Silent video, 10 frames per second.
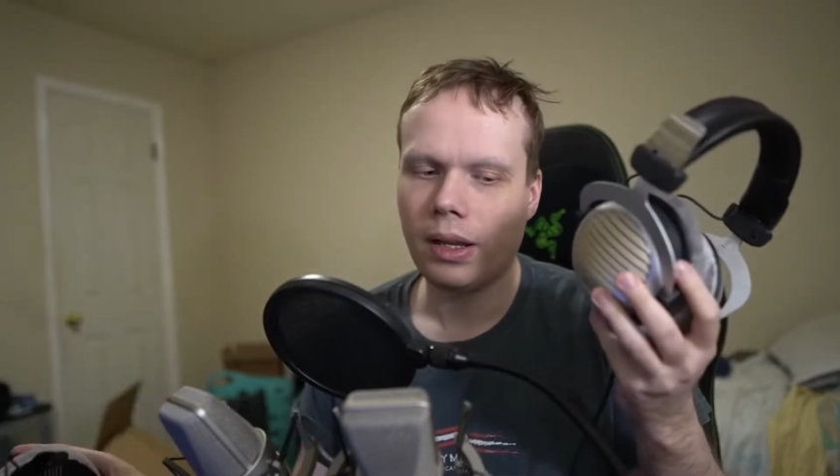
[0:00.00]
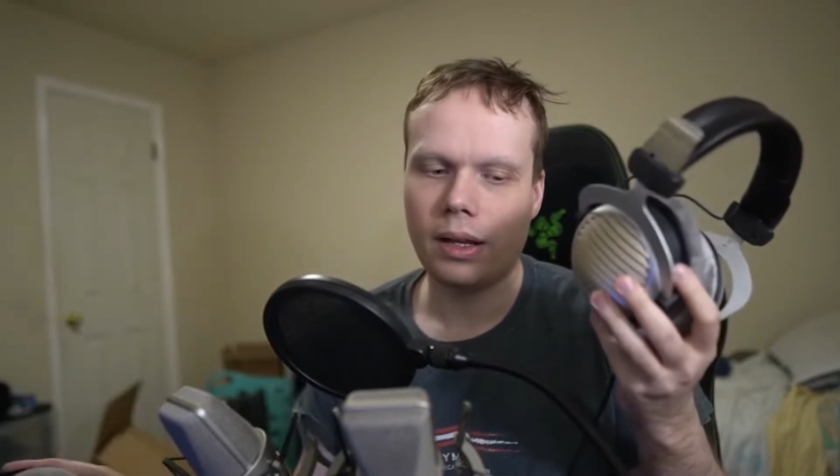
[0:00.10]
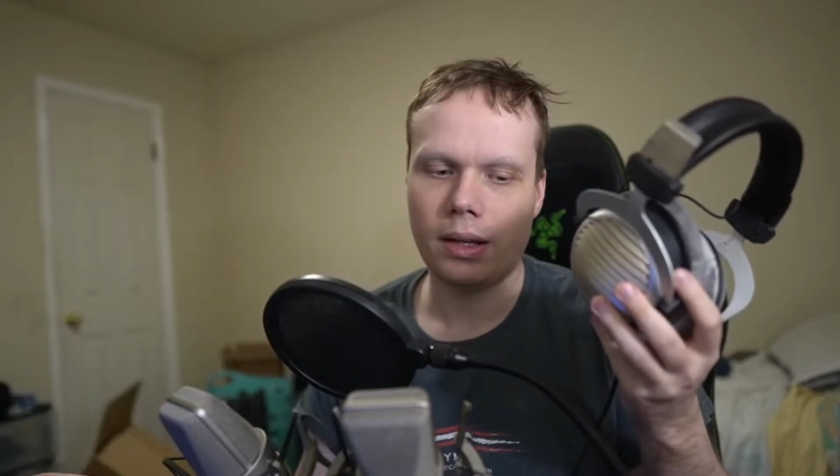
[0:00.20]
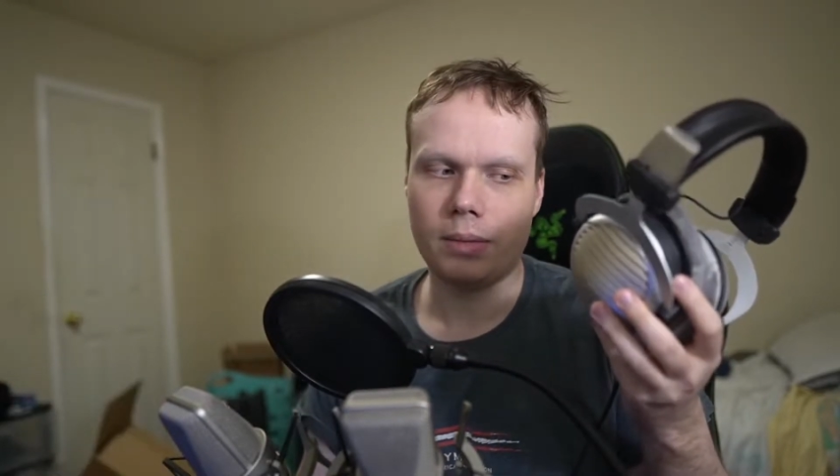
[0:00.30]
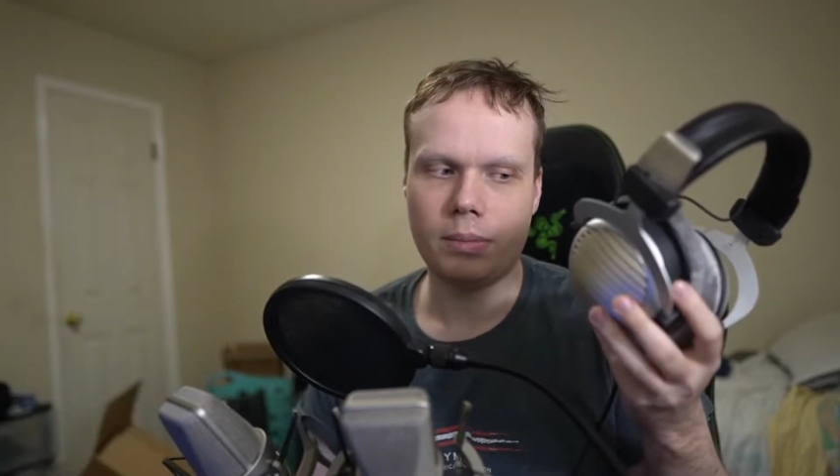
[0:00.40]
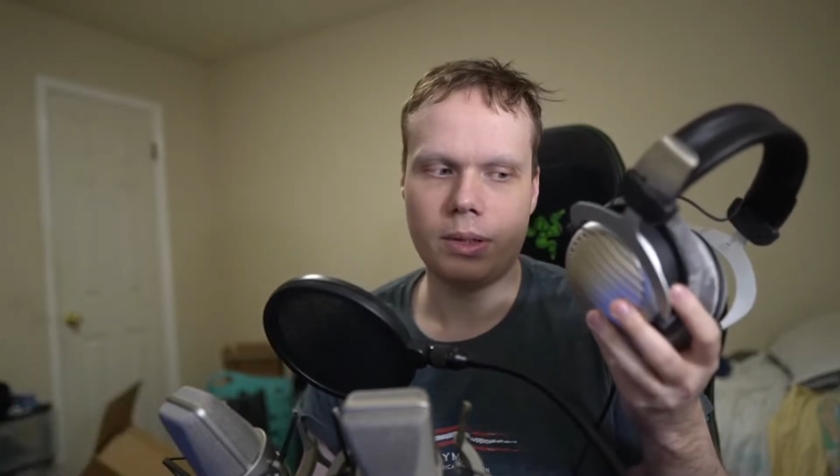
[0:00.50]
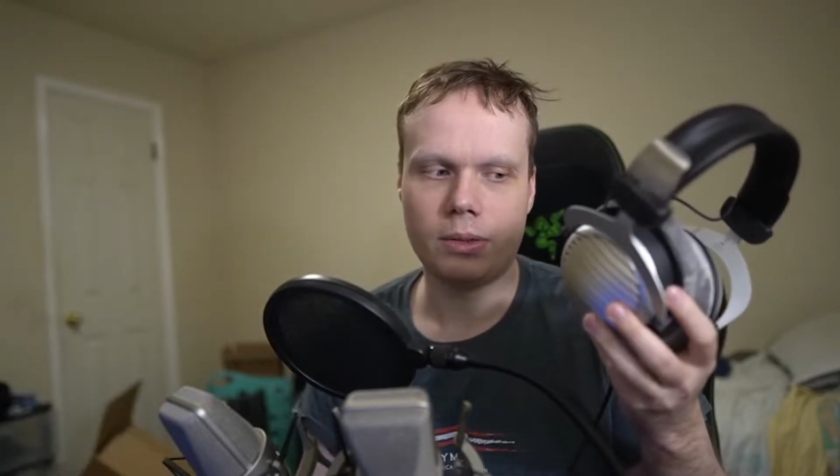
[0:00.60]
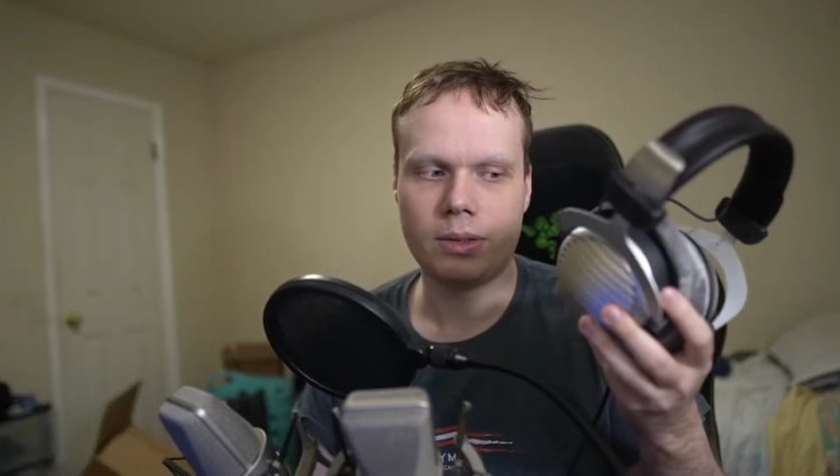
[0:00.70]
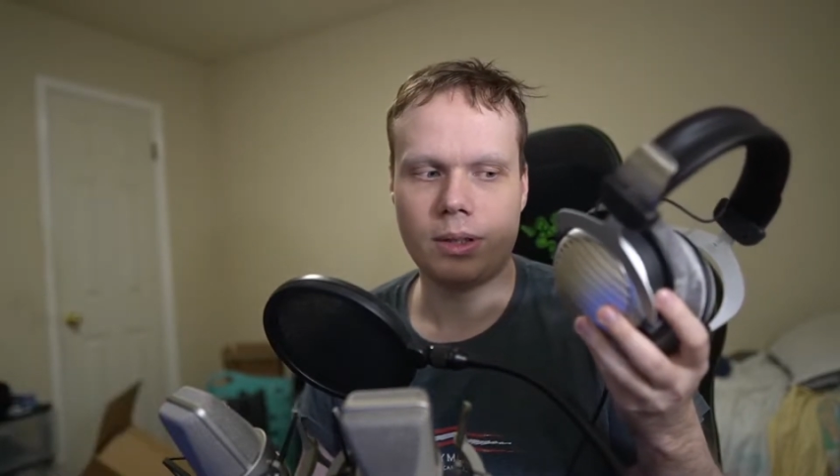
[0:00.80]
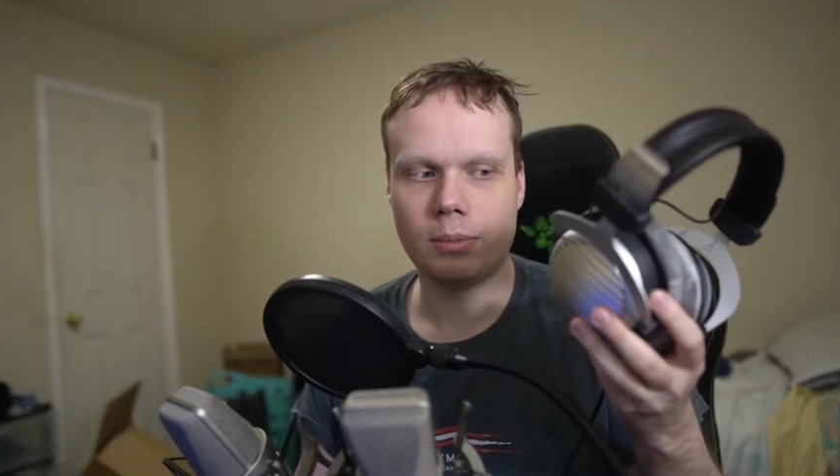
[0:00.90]

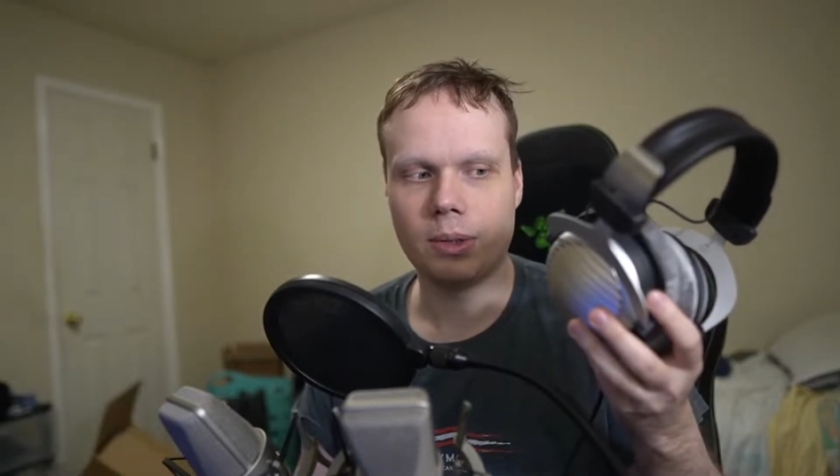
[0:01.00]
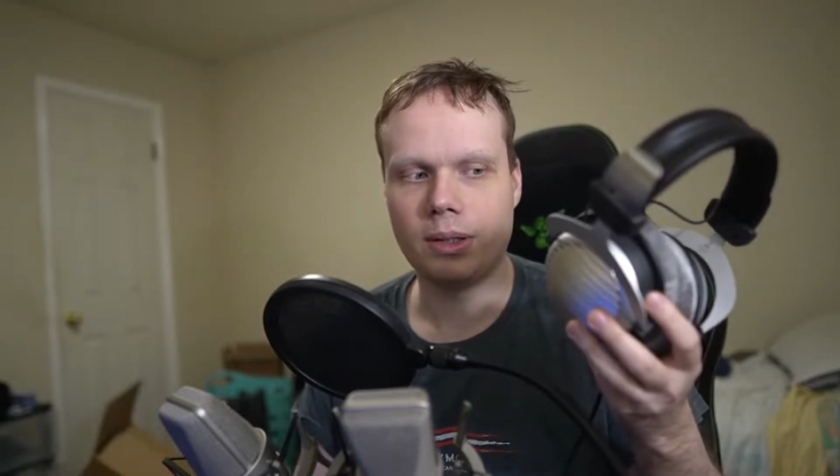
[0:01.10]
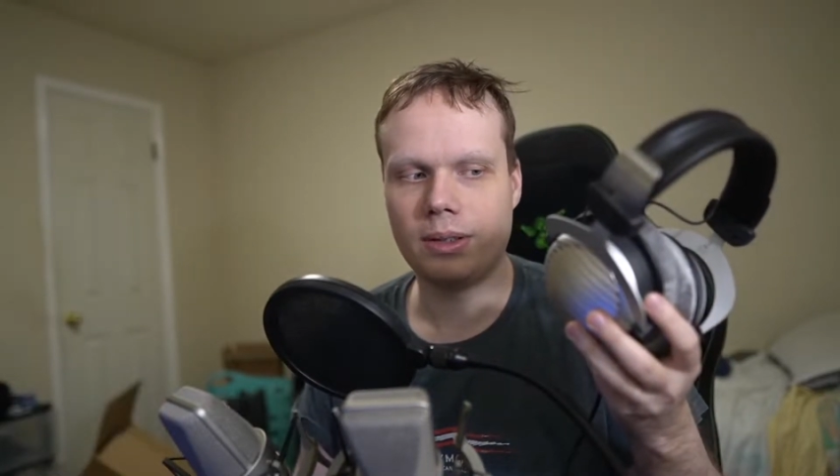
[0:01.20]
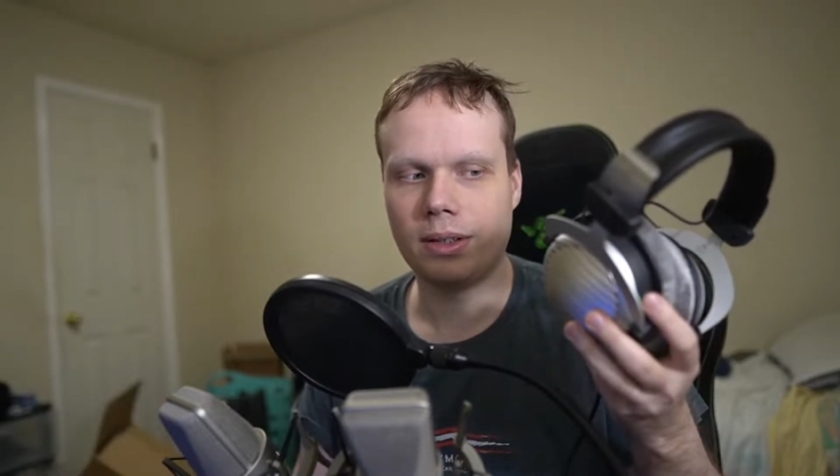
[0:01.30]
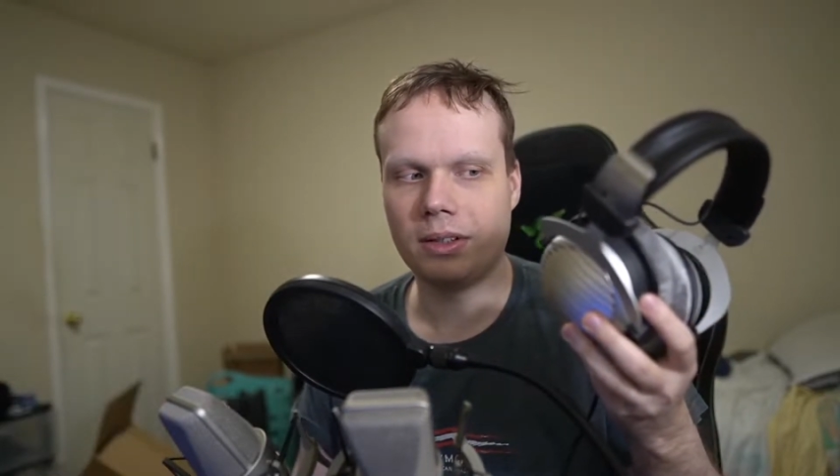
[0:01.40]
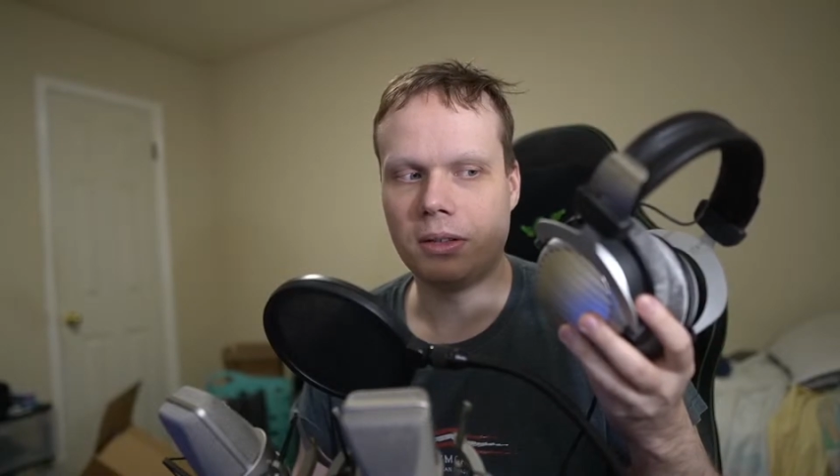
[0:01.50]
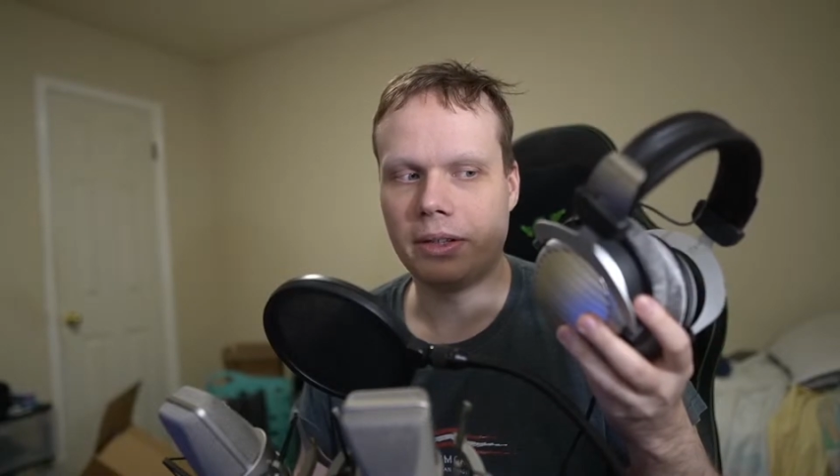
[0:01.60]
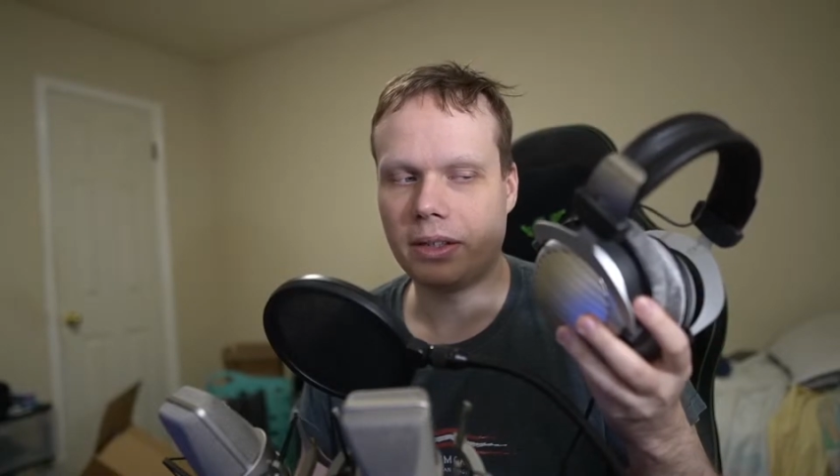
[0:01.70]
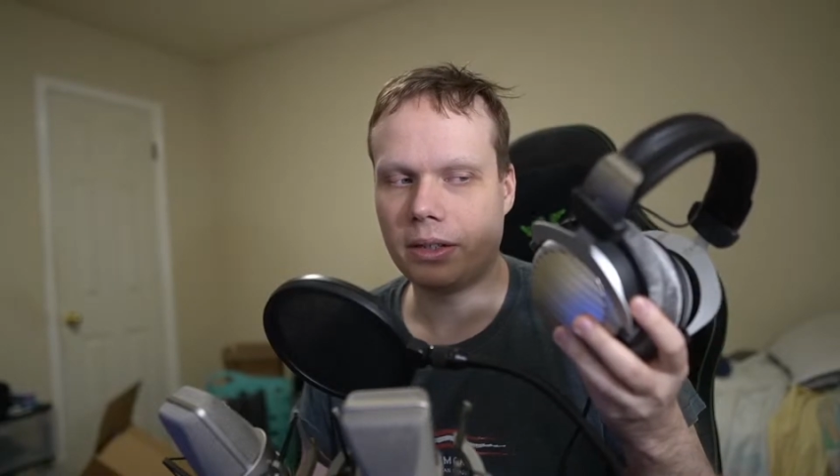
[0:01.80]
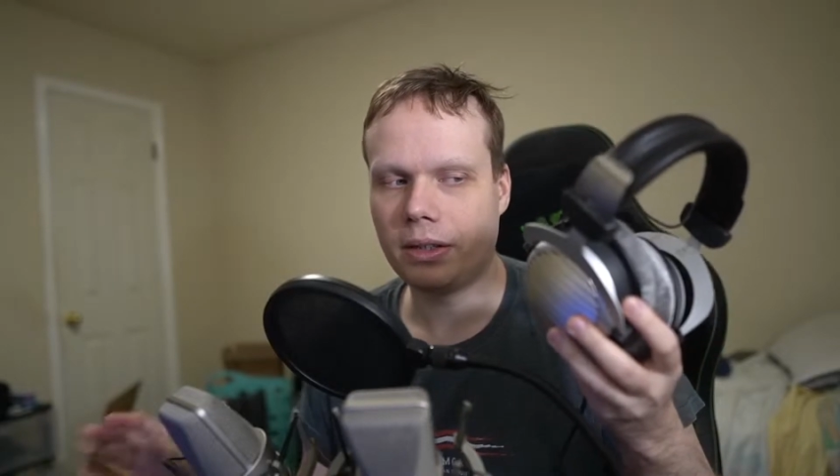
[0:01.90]
And somebody said, like,